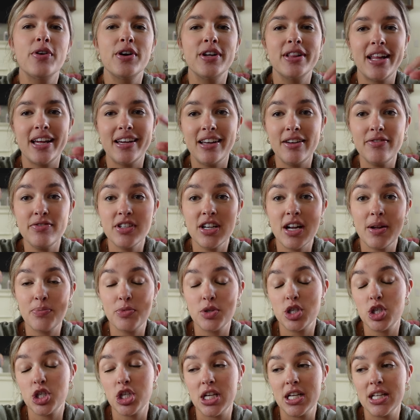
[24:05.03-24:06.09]
And they lifted up the
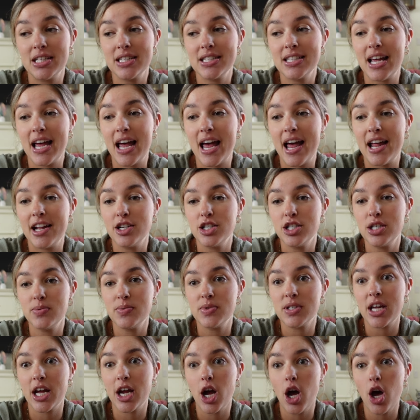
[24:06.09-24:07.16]
sheets, and she was
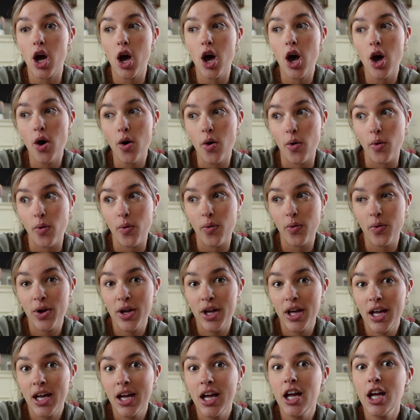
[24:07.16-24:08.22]
like, Oh,
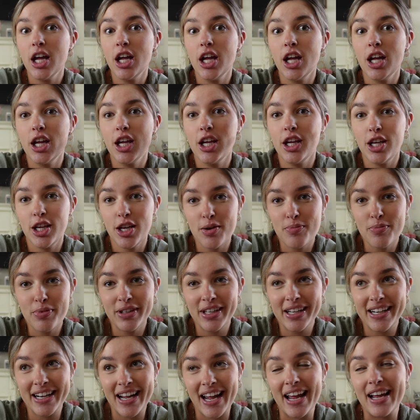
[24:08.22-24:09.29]
you're
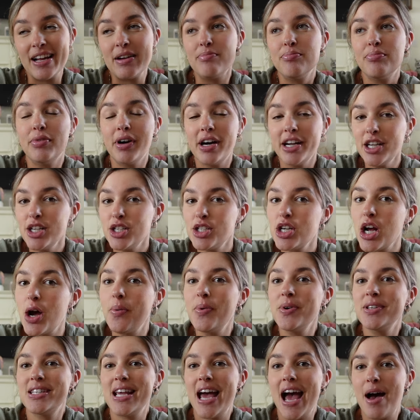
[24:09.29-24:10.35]
bleeding. Bloody show
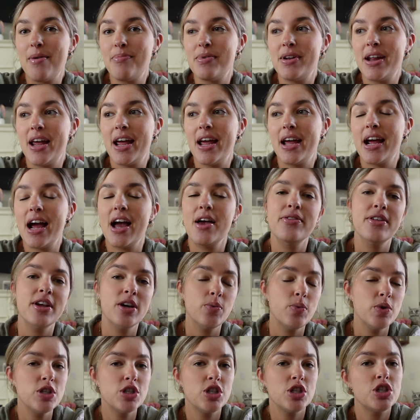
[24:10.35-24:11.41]
is happening. I think
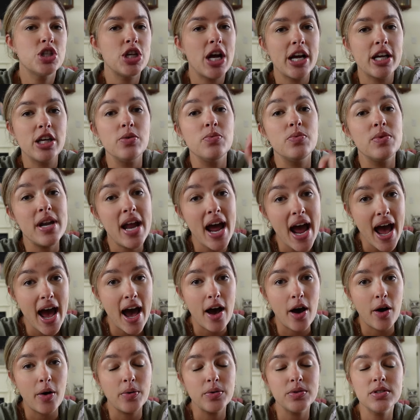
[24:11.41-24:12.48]
we should check you
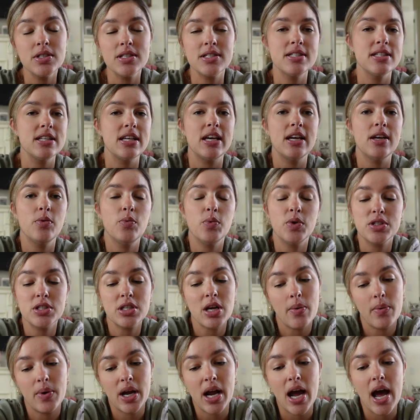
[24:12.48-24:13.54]
now to see what's
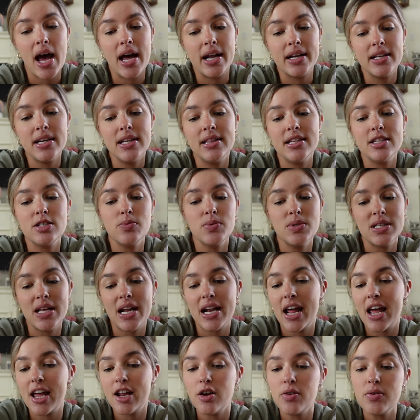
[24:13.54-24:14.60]
going on. And this was
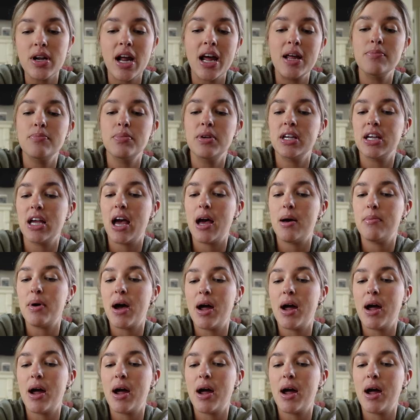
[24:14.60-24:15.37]
at 8:09 p.m.